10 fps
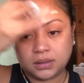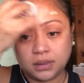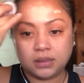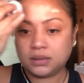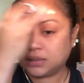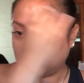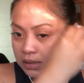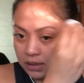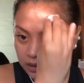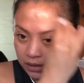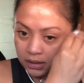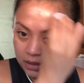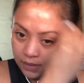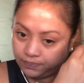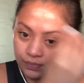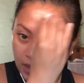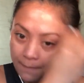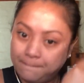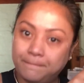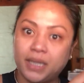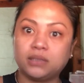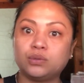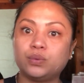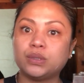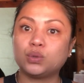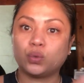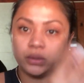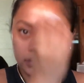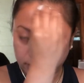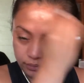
it's like a pet resort.